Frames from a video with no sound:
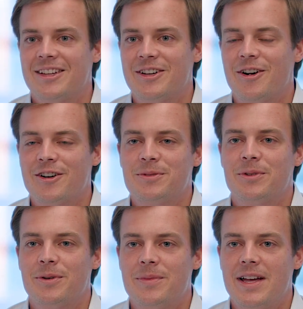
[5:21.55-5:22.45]
The
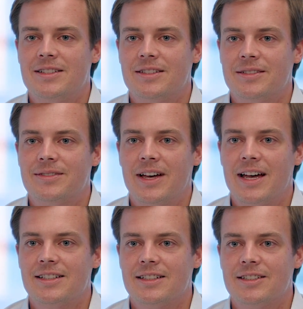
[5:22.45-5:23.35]
garnishment remains in
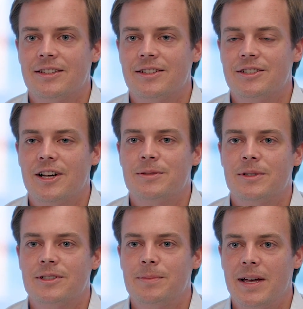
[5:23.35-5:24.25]
effect until the
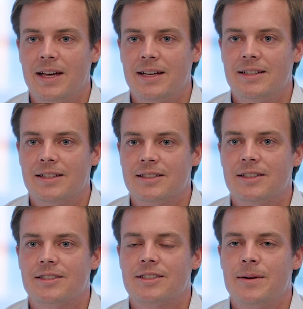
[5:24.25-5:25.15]
judgment is paid,
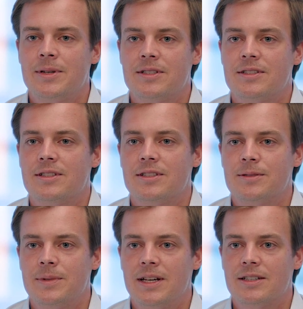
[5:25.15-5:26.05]
until the summons is
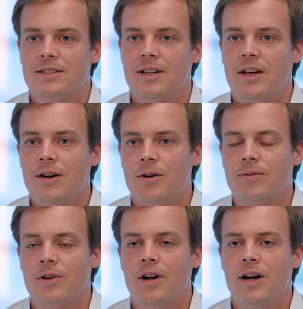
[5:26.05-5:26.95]
dismissed, or
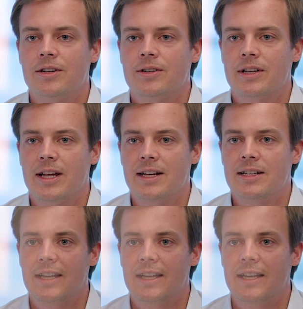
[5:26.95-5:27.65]
for 180